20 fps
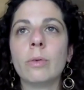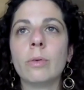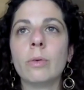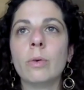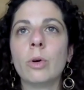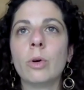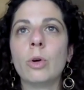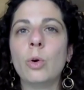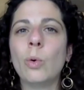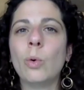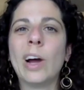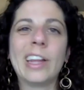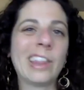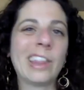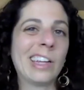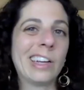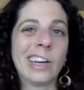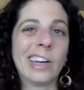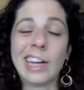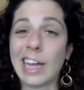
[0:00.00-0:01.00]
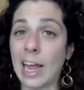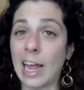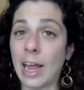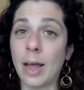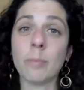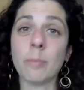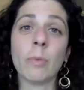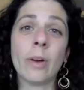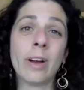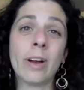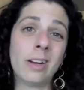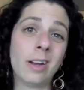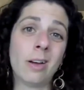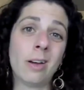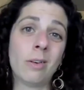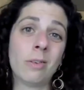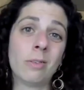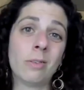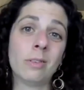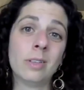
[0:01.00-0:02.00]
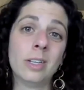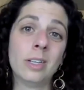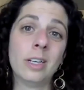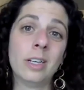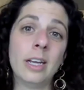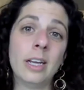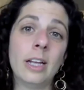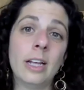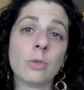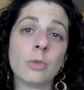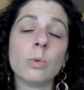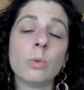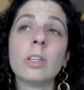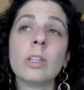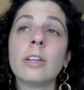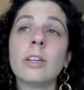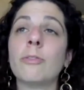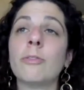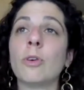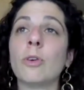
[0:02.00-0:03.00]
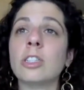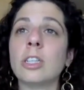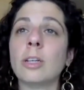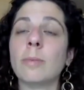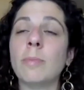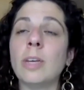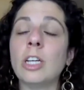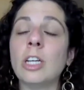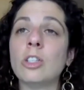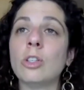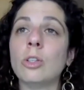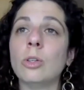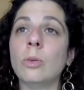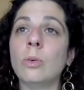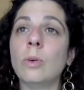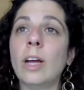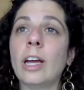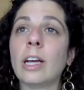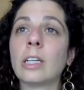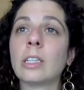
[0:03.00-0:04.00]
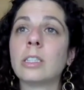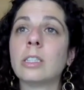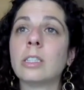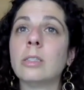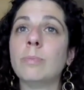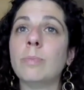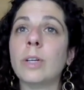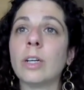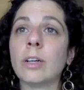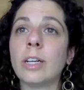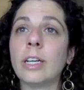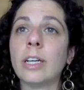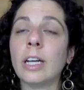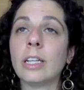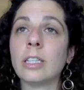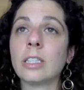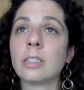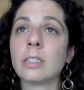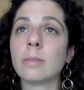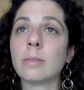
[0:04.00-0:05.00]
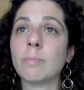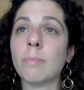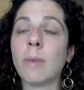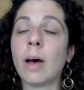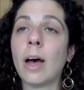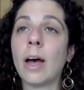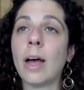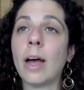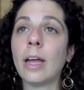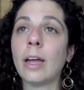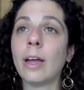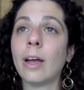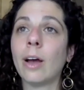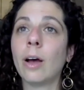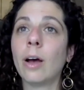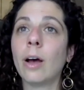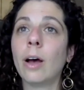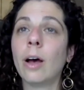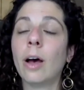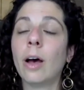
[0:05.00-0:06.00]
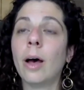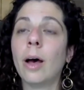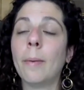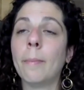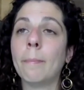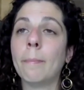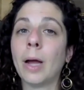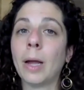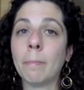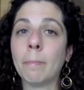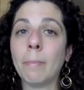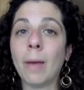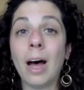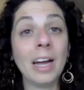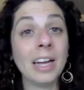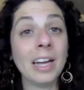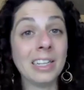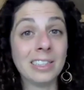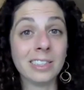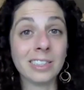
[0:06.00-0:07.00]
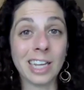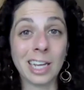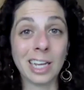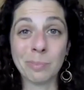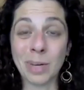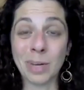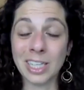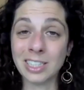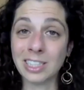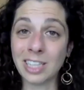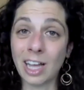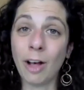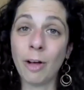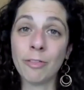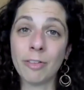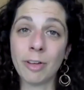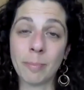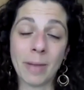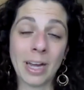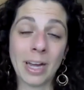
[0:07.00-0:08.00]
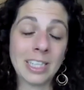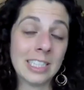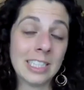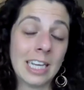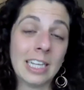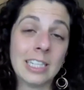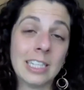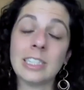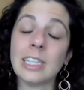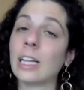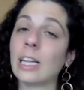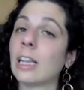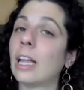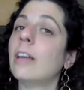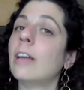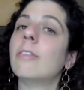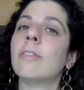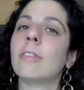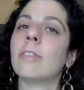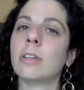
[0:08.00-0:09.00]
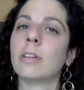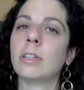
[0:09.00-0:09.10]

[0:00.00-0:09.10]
who I think I am right now. It's really forcing me to experience my mind and myself and my day-to-day life in a